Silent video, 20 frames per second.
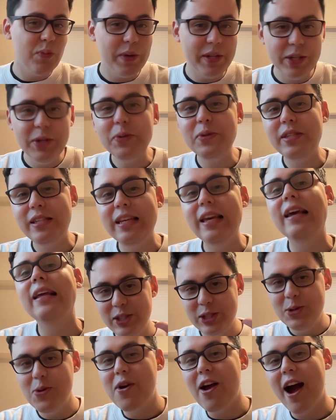we do see it,
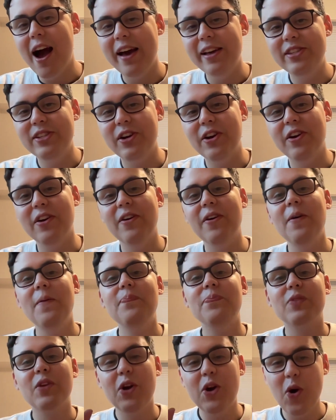Tsukaiser
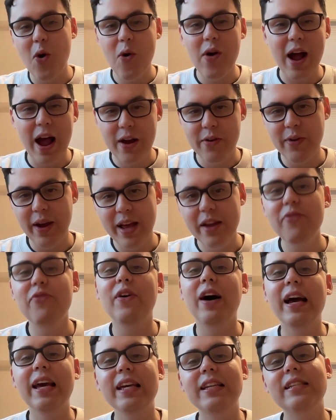Gokai Red
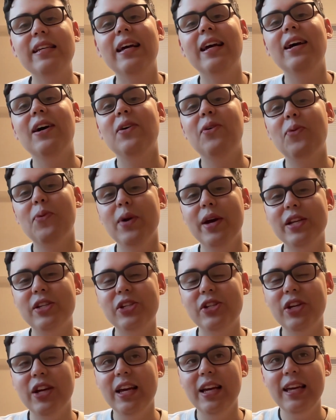fight,
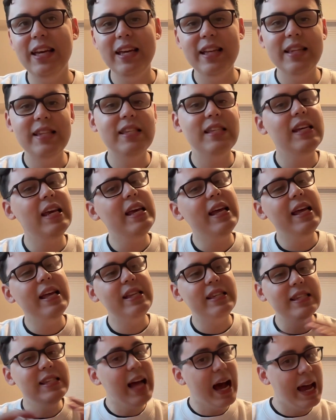which it's
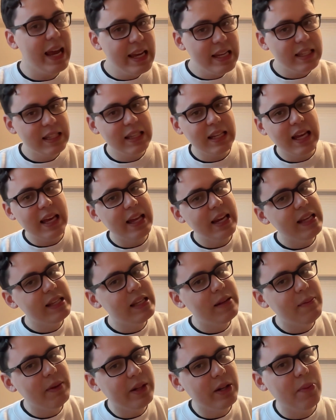nice. It is
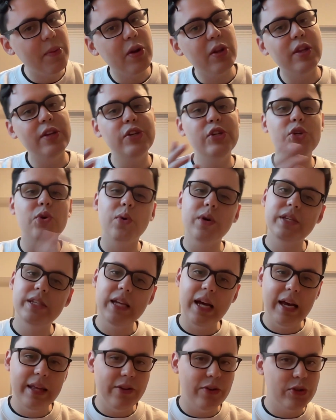a little bit on the short
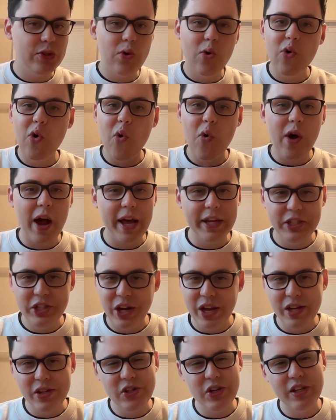side. There's no Gokai
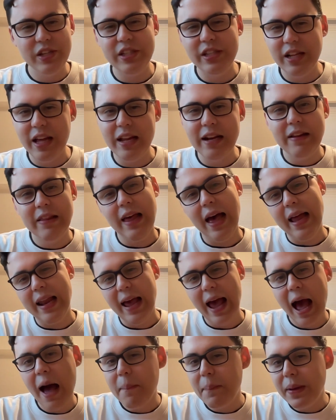changes. None of that
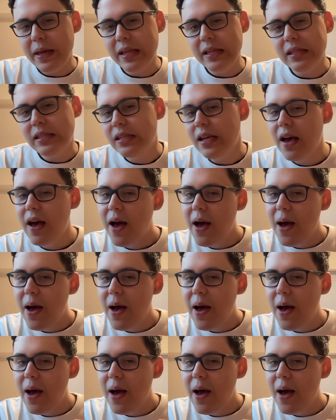happens.